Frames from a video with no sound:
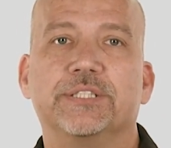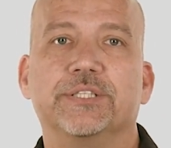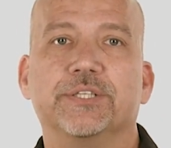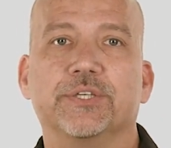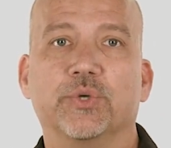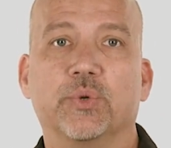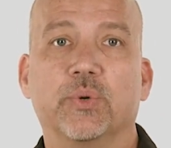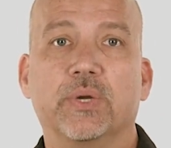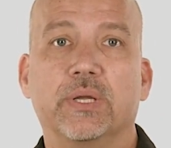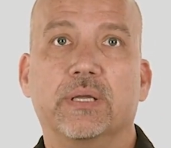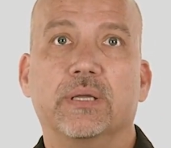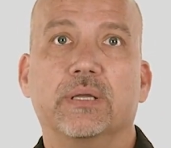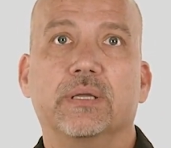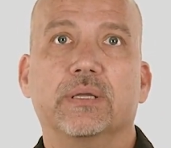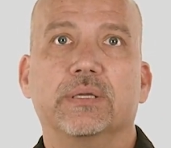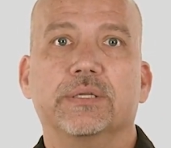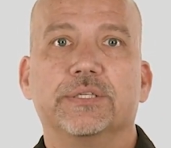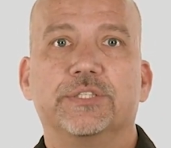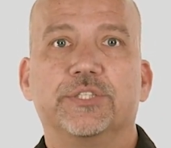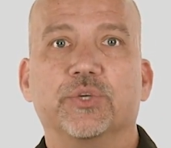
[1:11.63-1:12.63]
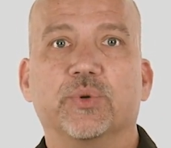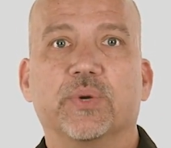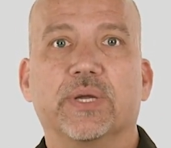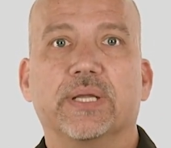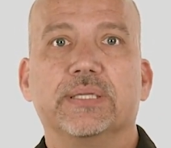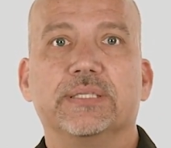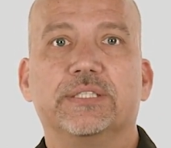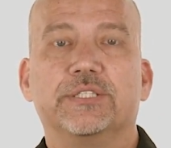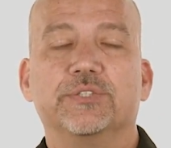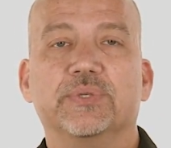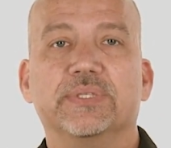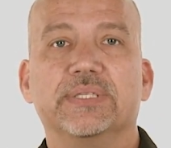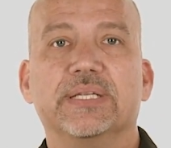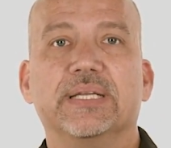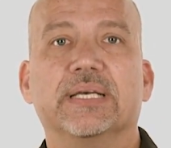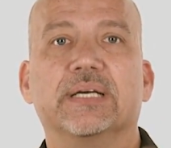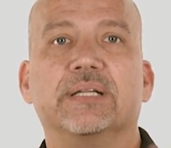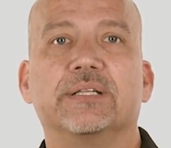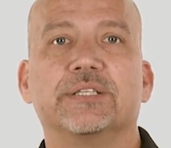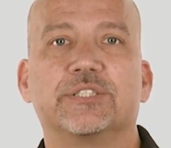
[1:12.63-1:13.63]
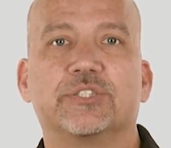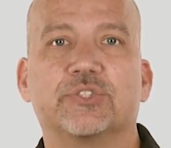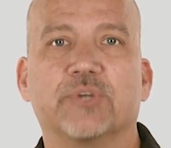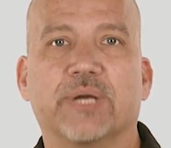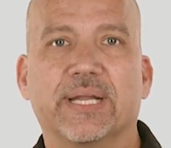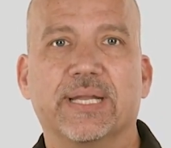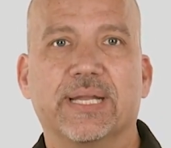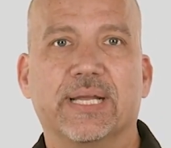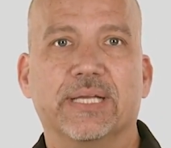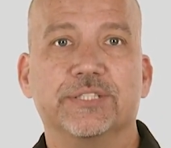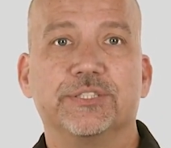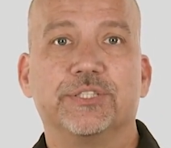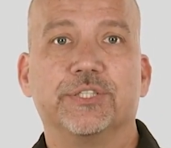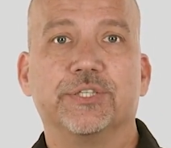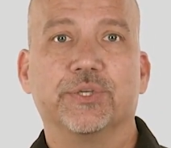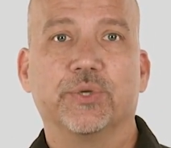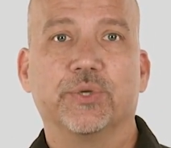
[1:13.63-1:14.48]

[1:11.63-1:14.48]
to illustrate and